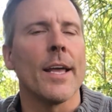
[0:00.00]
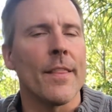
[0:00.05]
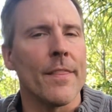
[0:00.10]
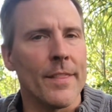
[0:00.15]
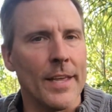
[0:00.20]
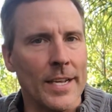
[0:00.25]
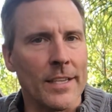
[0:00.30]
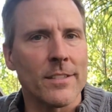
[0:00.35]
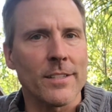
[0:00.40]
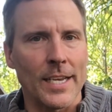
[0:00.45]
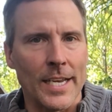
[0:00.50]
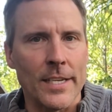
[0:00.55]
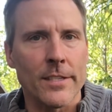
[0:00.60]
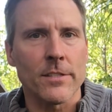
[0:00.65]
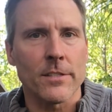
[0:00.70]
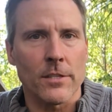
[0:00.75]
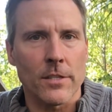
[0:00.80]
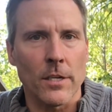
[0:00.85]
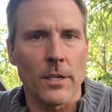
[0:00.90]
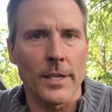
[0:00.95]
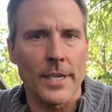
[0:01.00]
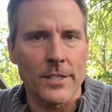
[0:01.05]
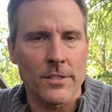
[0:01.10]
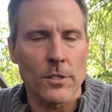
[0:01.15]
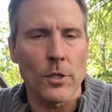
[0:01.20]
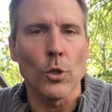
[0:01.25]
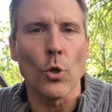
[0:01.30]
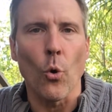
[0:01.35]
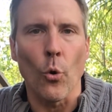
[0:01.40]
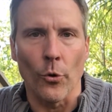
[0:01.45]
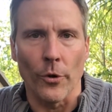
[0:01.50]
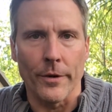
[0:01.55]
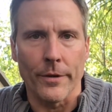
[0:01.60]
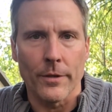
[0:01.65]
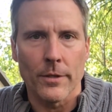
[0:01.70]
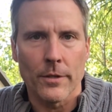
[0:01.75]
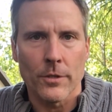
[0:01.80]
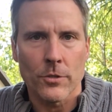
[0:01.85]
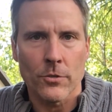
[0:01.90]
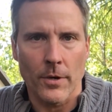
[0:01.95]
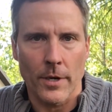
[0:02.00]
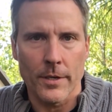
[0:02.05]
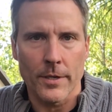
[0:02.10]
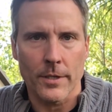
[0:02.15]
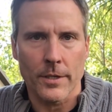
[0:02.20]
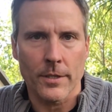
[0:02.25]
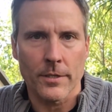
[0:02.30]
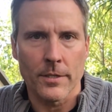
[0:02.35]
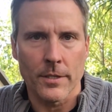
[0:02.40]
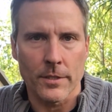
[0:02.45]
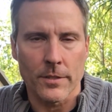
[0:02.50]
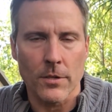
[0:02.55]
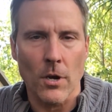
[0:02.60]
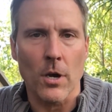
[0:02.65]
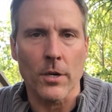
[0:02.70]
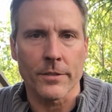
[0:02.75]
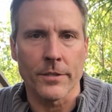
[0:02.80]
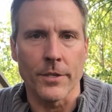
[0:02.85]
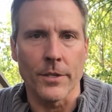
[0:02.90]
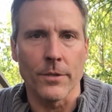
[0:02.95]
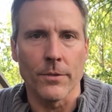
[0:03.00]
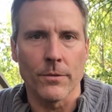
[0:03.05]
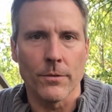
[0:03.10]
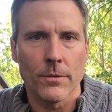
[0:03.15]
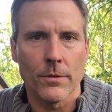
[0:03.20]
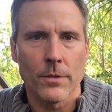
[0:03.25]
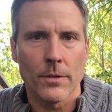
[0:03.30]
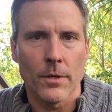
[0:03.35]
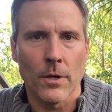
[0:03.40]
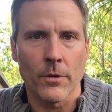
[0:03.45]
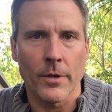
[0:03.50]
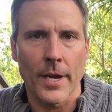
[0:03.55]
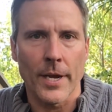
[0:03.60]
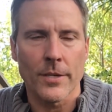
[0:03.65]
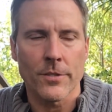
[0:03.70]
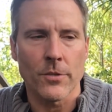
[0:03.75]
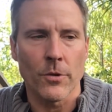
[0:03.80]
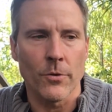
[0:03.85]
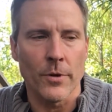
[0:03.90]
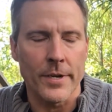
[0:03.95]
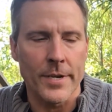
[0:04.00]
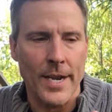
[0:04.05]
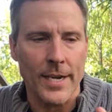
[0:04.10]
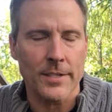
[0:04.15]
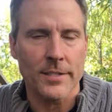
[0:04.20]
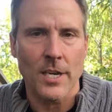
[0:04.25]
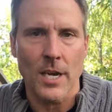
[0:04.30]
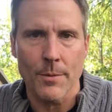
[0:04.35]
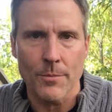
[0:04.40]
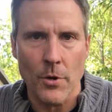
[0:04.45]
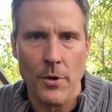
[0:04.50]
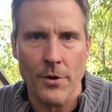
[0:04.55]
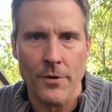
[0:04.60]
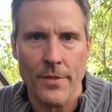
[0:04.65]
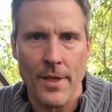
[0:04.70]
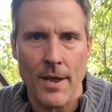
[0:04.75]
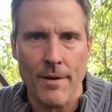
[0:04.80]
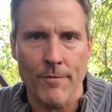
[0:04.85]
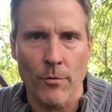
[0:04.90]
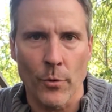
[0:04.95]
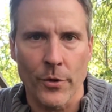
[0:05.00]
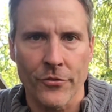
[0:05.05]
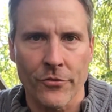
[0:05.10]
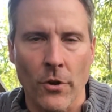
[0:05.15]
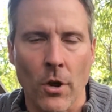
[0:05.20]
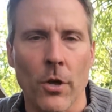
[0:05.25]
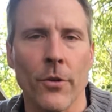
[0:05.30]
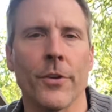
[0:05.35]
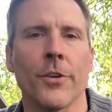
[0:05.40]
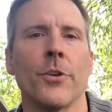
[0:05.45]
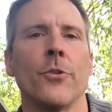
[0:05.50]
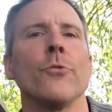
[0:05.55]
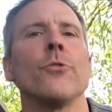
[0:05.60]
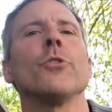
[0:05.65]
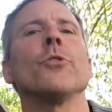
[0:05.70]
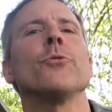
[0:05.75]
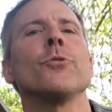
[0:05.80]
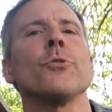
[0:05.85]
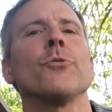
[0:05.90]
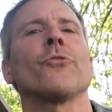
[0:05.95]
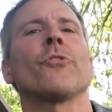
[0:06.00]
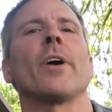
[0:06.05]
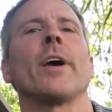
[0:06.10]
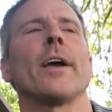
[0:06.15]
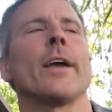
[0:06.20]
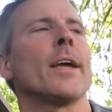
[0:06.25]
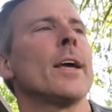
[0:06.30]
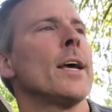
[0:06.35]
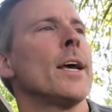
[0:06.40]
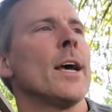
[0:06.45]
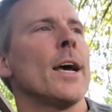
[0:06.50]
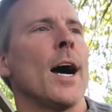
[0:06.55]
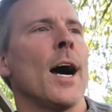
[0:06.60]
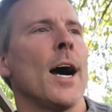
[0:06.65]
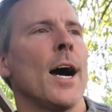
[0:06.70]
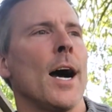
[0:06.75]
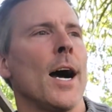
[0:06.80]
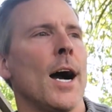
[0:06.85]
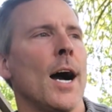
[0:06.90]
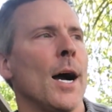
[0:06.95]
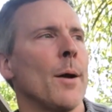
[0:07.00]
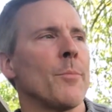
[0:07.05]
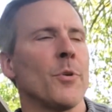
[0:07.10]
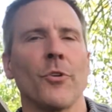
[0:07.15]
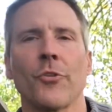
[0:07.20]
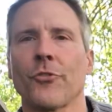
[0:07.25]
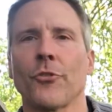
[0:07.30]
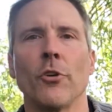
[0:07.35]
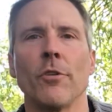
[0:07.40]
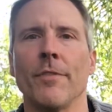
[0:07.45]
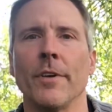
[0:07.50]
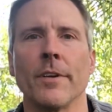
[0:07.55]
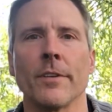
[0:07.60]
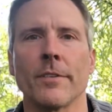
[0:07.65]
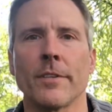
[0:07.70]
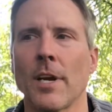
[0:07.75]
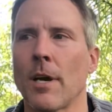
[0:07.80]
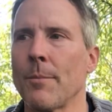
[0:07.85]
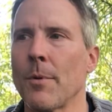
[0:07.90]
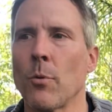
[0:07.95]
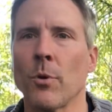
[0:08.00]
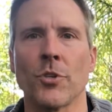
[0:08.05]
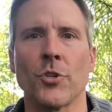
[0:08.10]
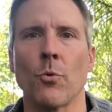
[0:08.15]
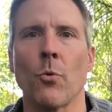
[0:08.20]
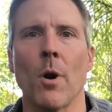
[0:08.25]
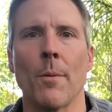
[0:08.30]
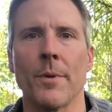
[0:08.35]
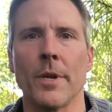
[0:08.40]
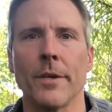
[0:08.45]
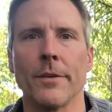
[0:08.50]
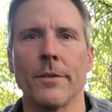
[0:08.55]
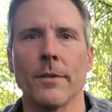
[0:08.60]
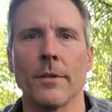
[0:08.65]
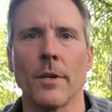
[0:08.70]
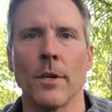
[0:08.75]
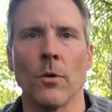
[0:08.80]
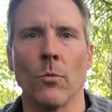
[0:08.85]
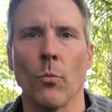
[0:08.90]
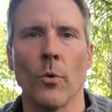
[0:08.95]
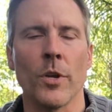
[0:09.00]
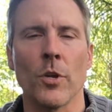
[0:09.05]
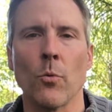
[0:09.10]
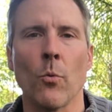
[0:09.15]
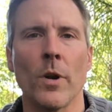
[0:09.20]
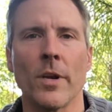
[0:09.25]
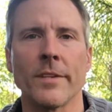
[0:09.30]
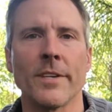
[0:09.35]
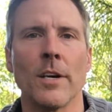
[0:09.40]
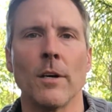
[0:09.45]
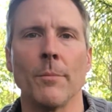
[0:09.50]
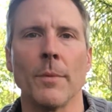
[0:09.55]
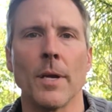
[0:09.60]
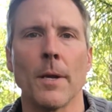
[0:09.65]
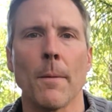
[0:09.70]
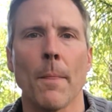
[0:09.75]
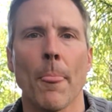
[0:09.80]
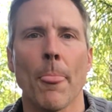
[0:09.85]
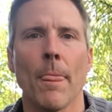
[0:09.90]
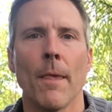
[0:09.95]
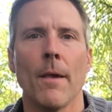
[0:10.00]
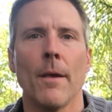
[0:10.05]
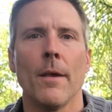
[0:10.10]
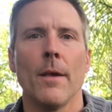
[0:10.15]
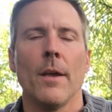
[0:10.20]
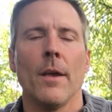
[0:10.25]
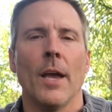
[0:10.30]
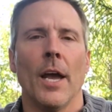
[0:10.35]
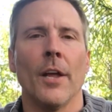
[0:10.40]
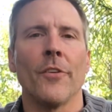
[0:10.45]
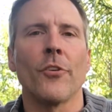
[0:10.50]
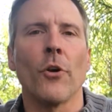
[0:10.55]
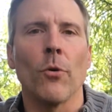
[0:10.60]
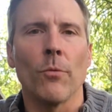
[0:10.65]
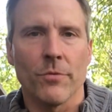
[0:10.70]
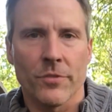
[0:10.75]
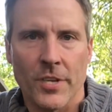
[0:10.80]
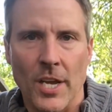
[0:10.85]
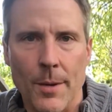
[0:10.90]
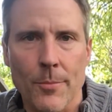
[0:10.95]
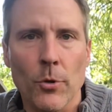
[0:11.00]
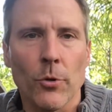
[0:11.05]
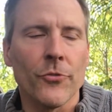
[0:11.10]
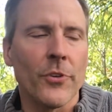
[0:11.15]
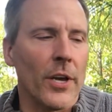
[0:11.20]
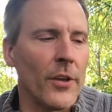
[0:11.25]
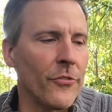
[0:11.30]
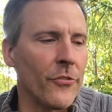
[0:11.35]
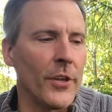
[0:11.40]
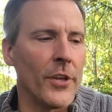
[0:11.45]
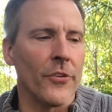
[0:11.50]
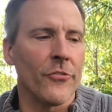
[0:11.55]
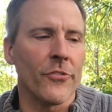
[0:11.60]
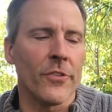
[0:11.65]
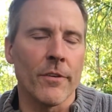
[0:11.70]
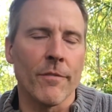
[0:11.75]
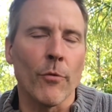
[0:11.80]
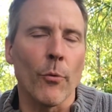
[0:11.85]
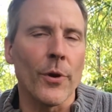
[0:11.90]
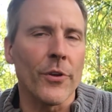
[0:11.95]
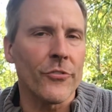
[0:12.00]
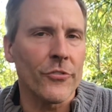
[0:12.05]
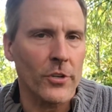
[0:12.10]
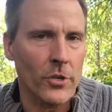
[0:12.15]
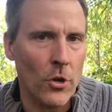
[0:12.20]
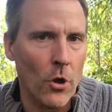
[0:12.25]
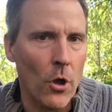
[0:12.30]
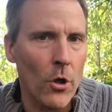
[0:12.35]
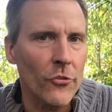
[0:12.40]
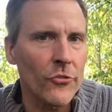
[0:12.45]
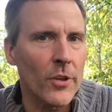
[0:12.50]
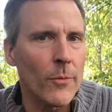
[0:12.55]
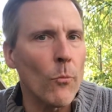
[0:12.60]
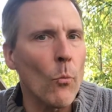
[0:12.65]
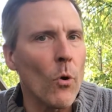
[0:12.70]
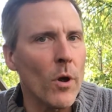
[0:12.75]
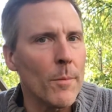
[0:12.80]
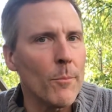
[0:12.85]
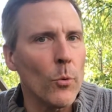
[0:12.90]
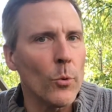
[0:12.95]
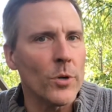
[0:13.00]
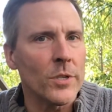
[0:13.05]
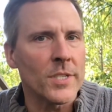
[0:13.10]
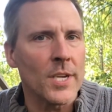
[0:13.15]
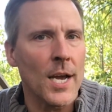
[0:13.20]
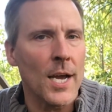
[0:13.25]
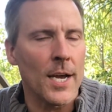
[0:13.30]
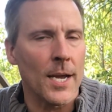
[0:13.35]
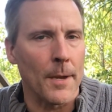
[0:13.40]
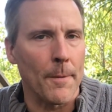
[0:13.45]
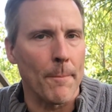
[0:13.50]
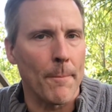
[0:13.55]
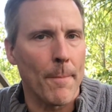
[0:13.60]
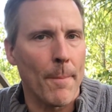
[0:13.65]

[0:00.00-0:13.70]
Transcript: It's, it's, the, it's the Lord trying to, to talk to you. Okay, so next time you hear that voice calling you, you, you say, I'm your servant. Tell me what you want me to, you know, what do you want to tell me? And so Samuel does this. The voice calls him one more time,